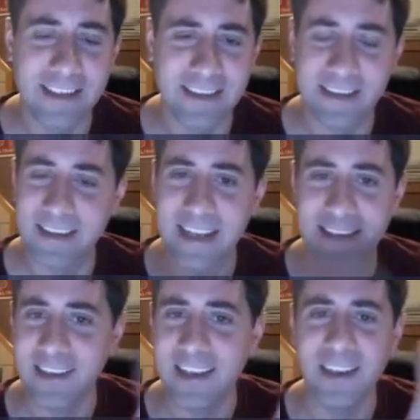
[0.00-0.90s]

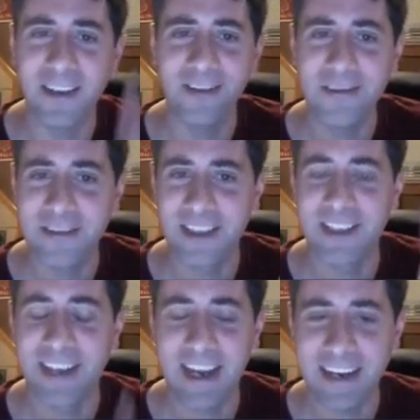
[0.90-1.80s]
That's a huge
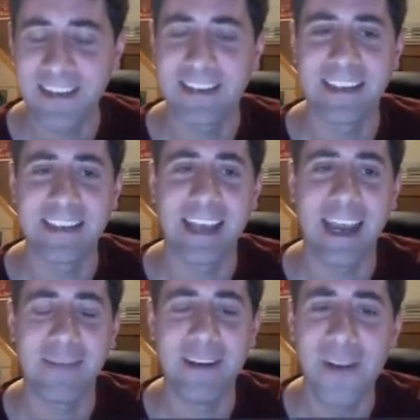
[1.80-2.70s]
change to this
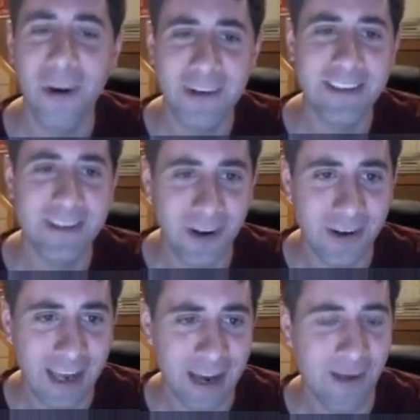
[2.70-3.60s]
game, and no one is
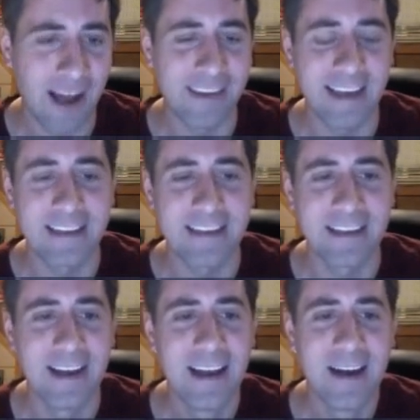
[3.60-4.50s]
talking about this,
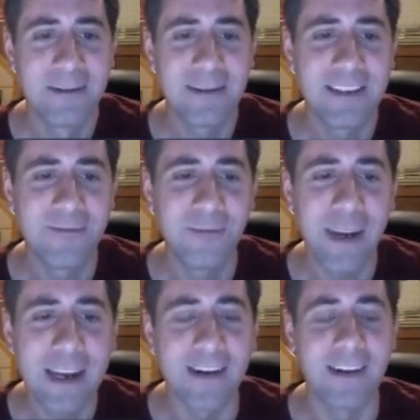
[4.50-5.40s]
which is
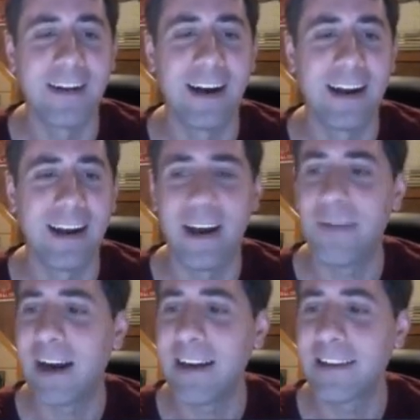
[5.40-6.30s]
weird.
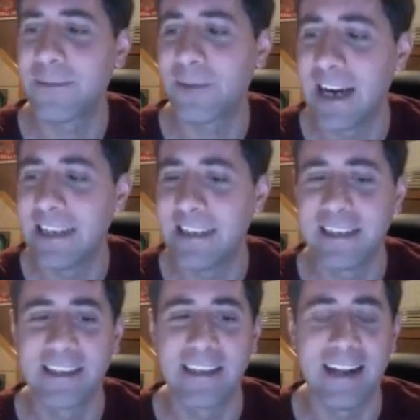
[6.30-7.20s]
I'm kind of surprised that
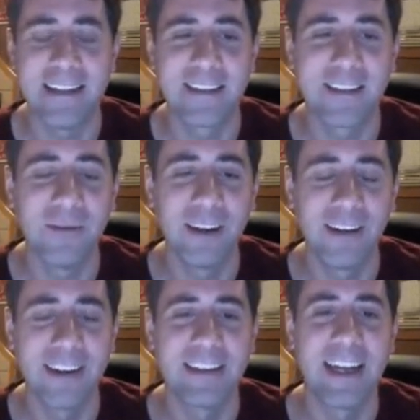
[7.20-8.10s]
this has gotten so
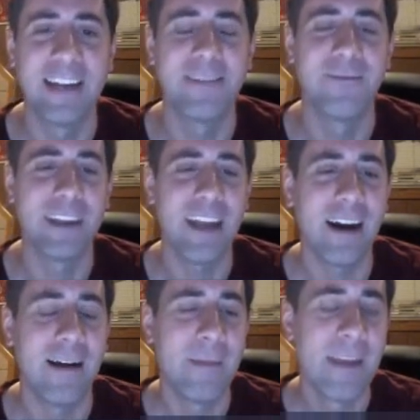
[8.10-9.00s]
little attention, but
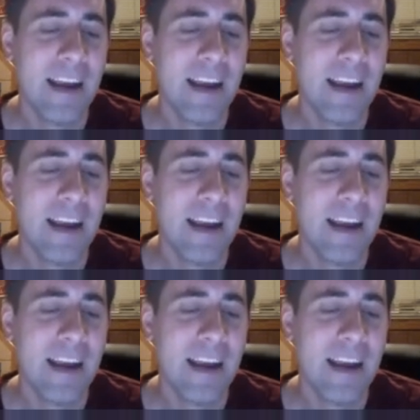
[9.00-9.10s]
yeah,